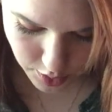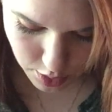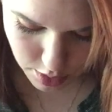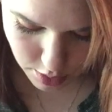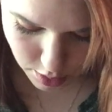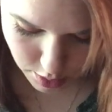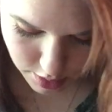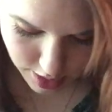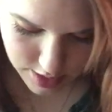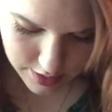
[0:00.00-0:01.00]
Ooh,
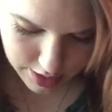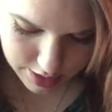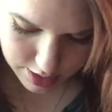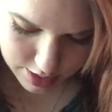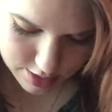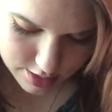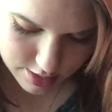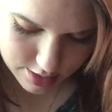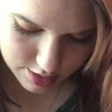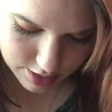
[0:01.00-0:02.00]
that's very nice.
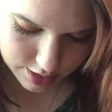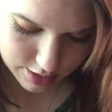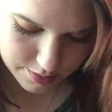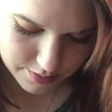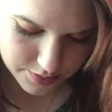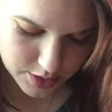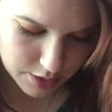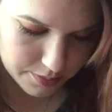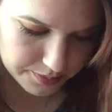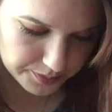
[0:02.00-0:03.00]
I like it.
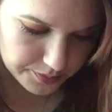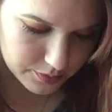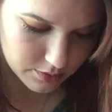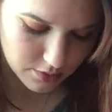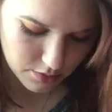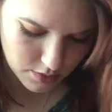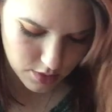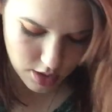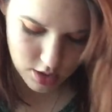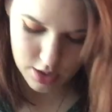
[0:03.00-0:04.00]
So
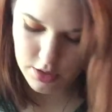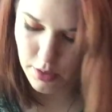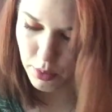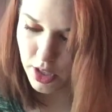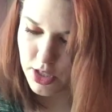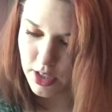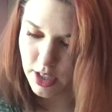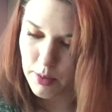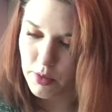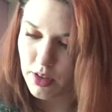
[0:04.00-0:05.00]
here's the brush that
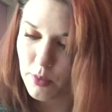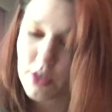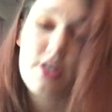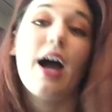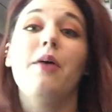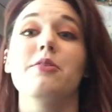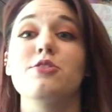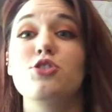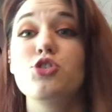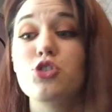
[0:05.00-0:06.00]
came with it, which I
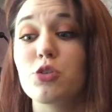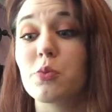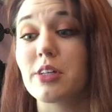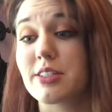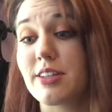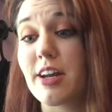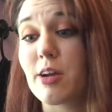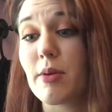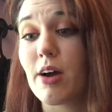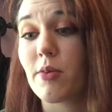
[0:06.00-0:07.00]
was stupid
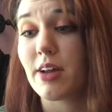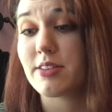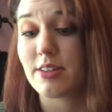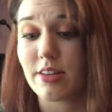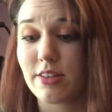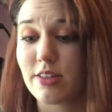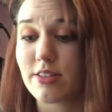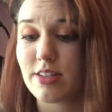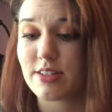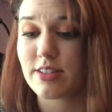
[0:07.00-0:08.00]
excited about when I saw
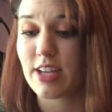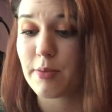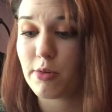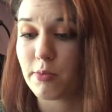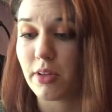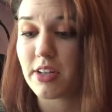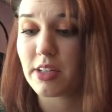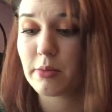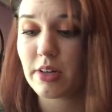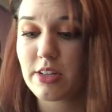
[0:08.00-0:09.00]
this. It is the tapered
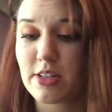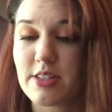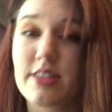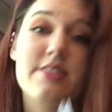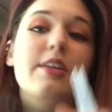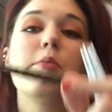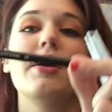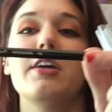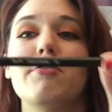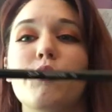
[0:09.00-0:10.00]
blending brush. It's the
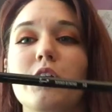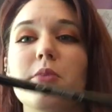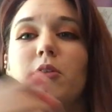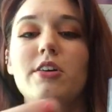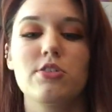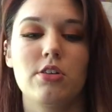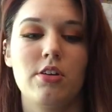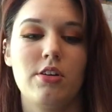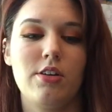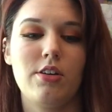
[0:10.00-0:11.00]
Sigma E40 brush.
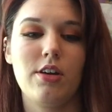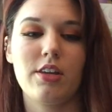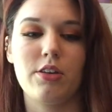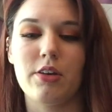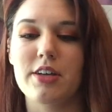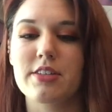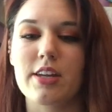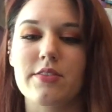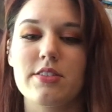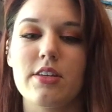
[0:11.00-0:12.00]
You guys
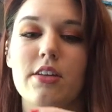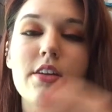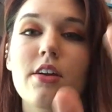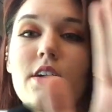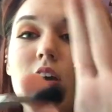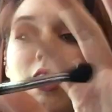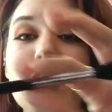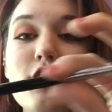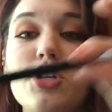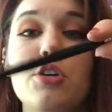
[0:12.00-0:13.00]
can't even see it.
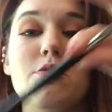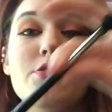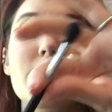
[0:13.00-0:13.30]
It's huge.